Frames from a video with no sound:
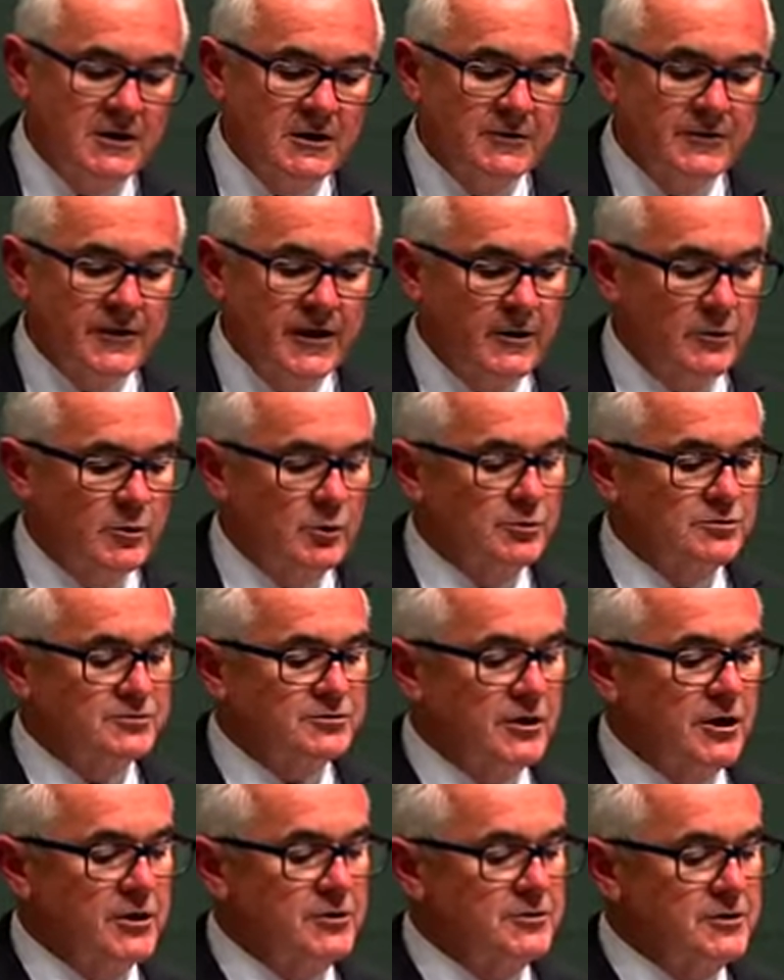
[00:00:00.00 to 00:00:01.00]
they are
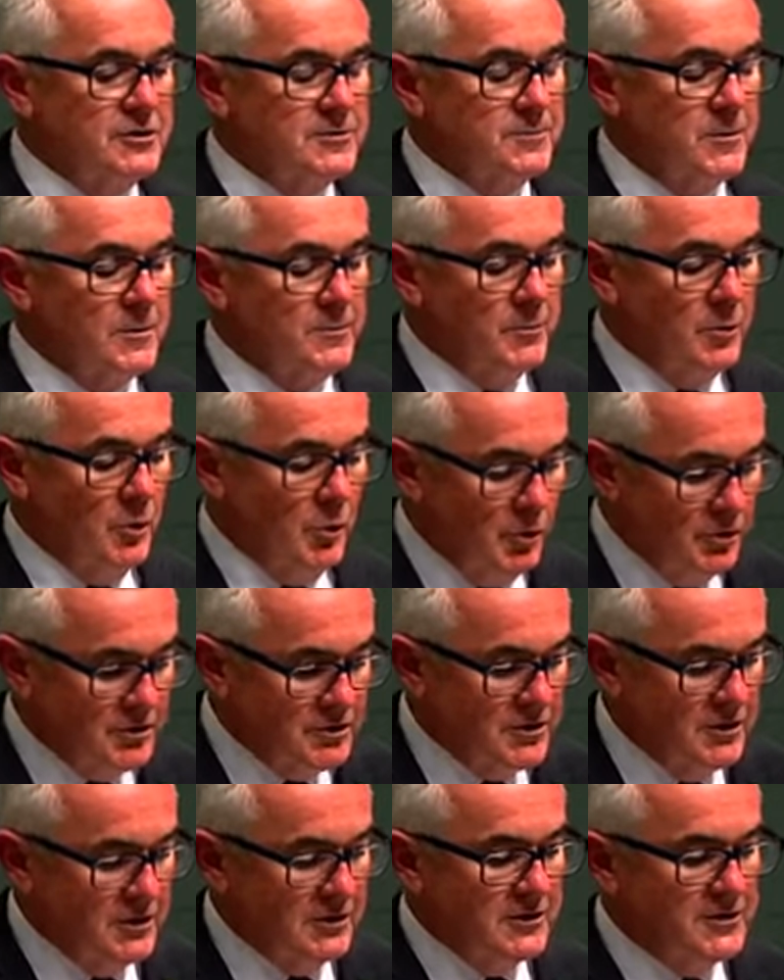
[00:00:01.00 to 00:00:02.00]
also
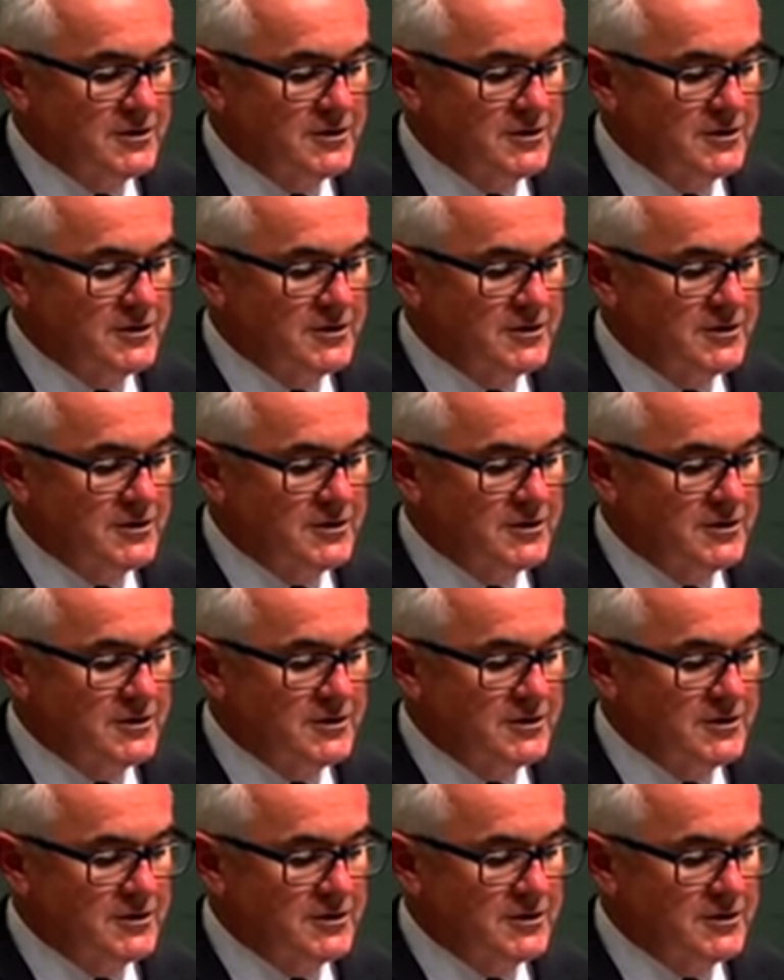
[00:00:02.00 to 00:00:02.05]
disproportionately